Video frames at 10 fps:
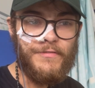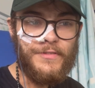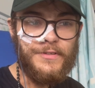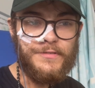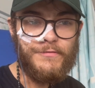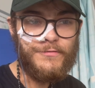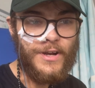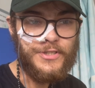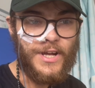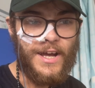there's
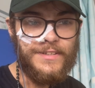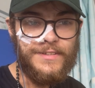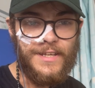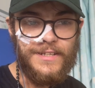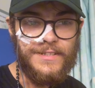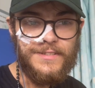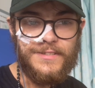fresh ideas,